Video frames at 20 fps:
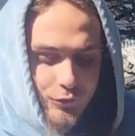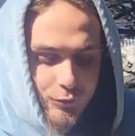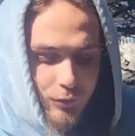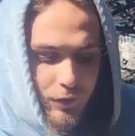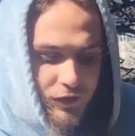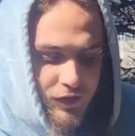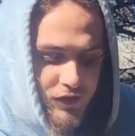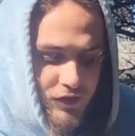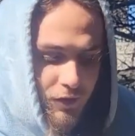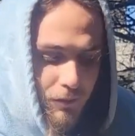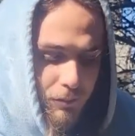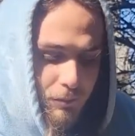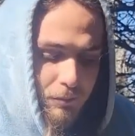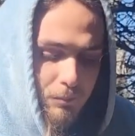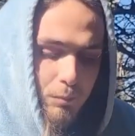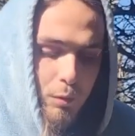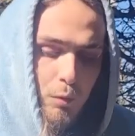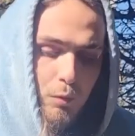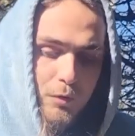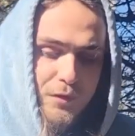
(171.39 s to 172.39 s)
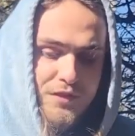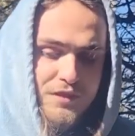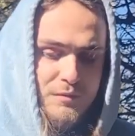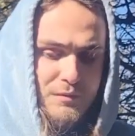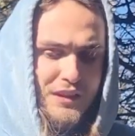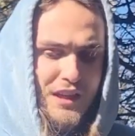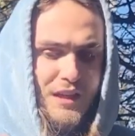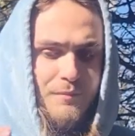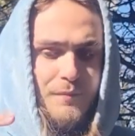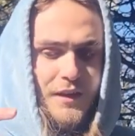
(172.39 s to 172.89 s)
Well, pour
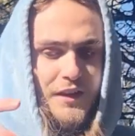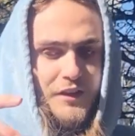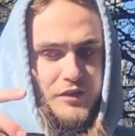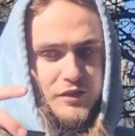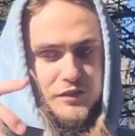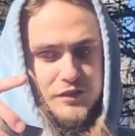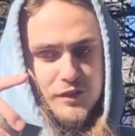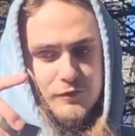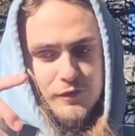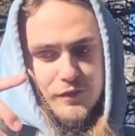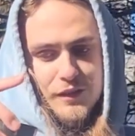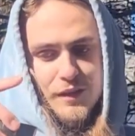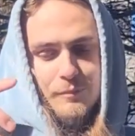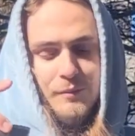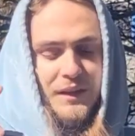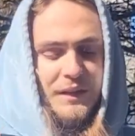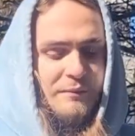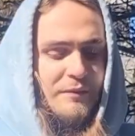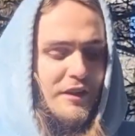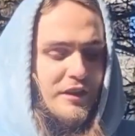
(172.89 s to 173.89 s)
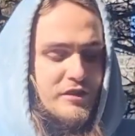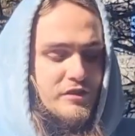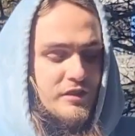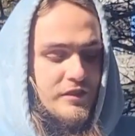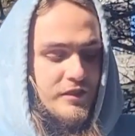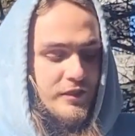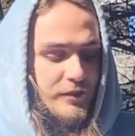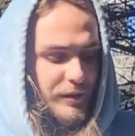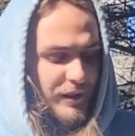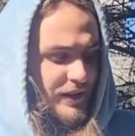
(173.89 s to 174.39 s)
some libations over them, but I not actually
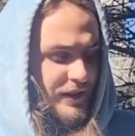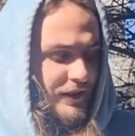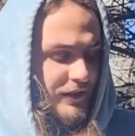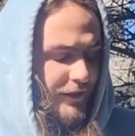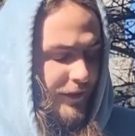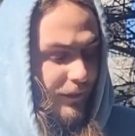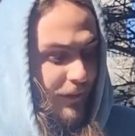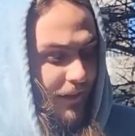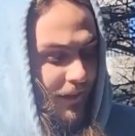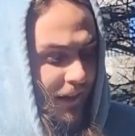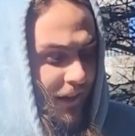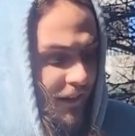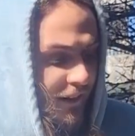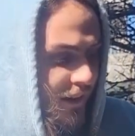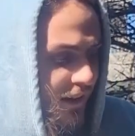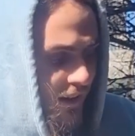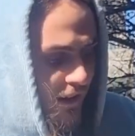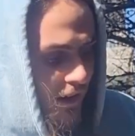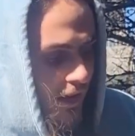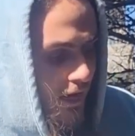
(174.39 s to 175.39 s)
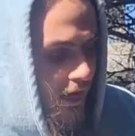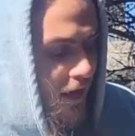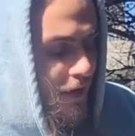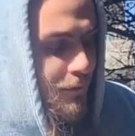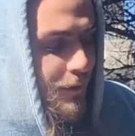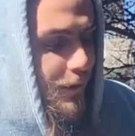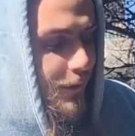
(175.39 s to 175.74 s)
do that to them. Then we